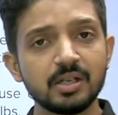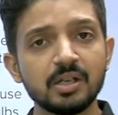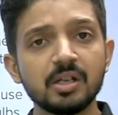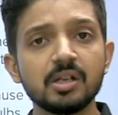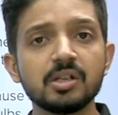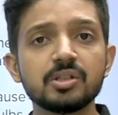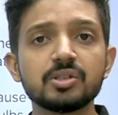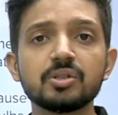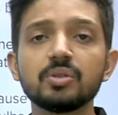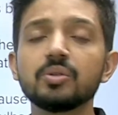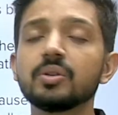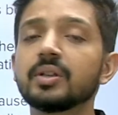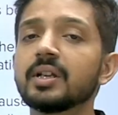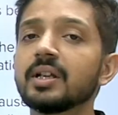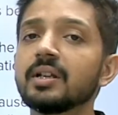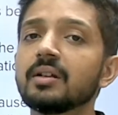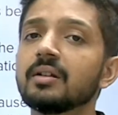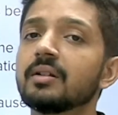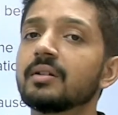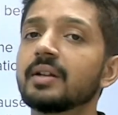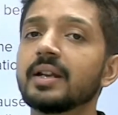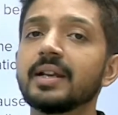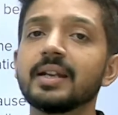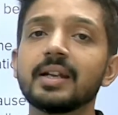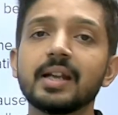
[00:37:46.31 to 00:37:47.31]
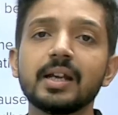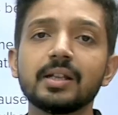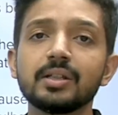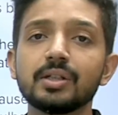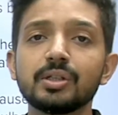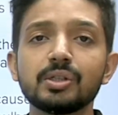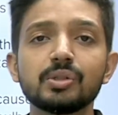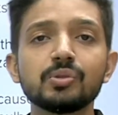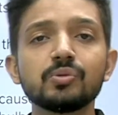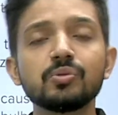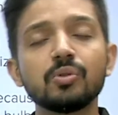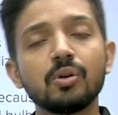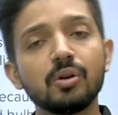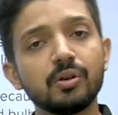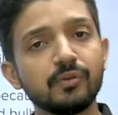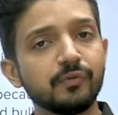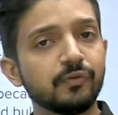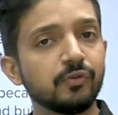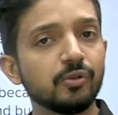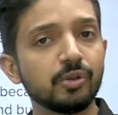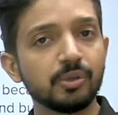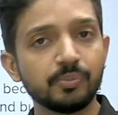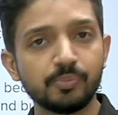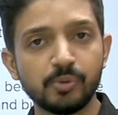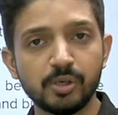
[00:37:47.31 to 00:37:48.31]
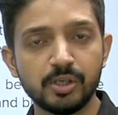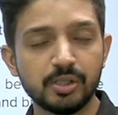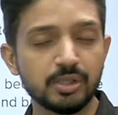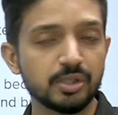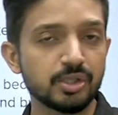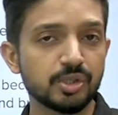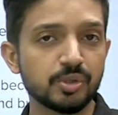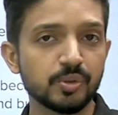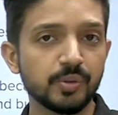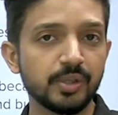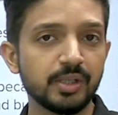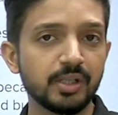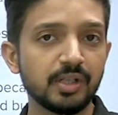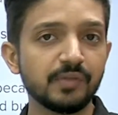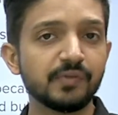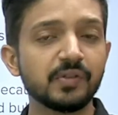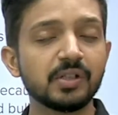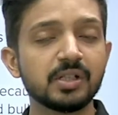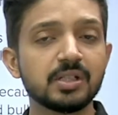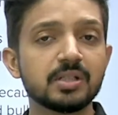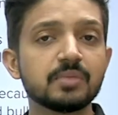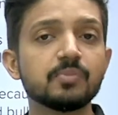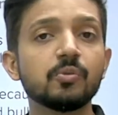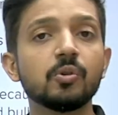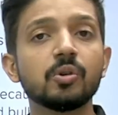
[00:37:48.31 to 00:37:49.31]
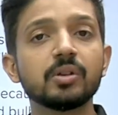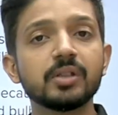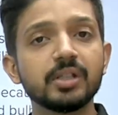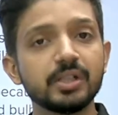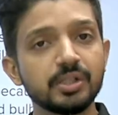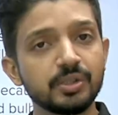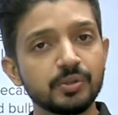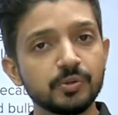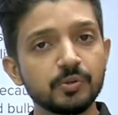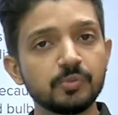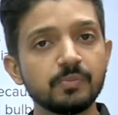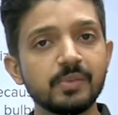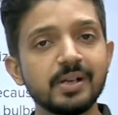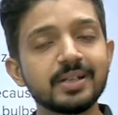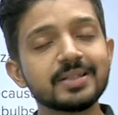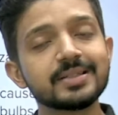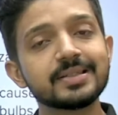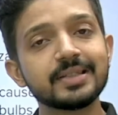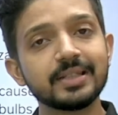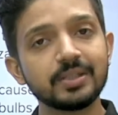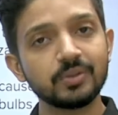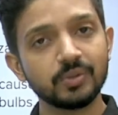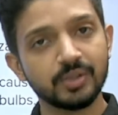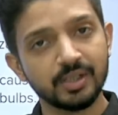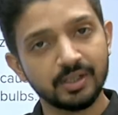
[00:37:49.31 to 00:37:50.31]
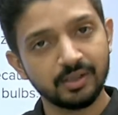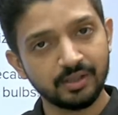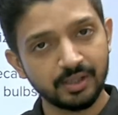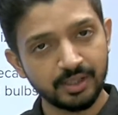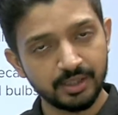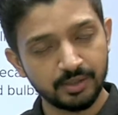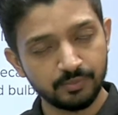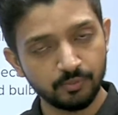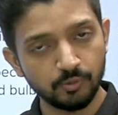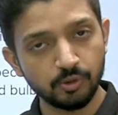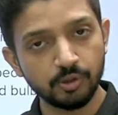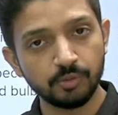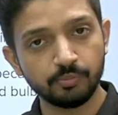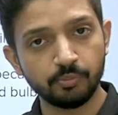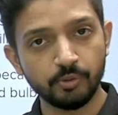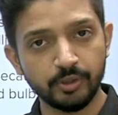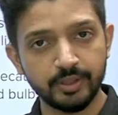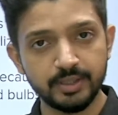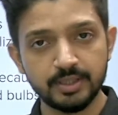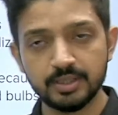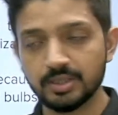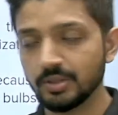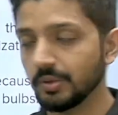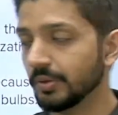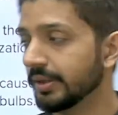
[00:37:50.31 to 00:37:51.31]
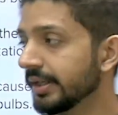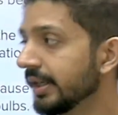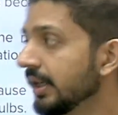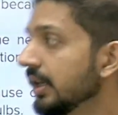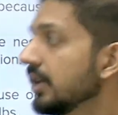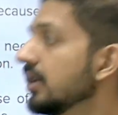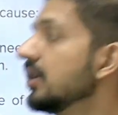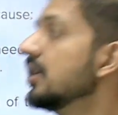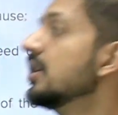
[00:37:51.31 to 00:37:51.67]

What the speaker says: So you can write either 2 or 4 points to it. If it is more than 2 marks, then you can write more points. Okay.